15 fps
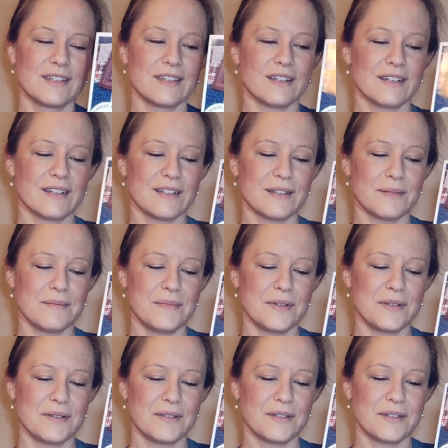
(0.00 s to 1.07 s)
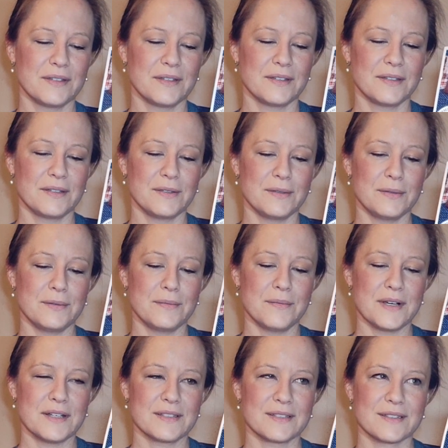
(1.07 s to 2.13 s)
You
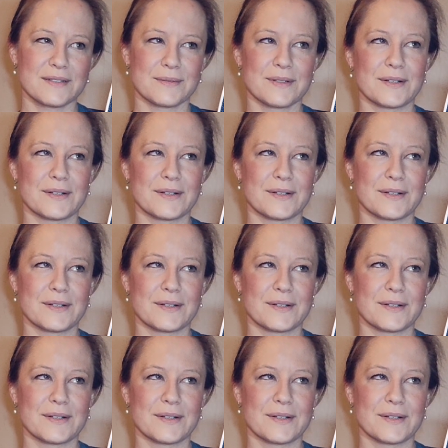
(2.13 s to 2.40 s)
must,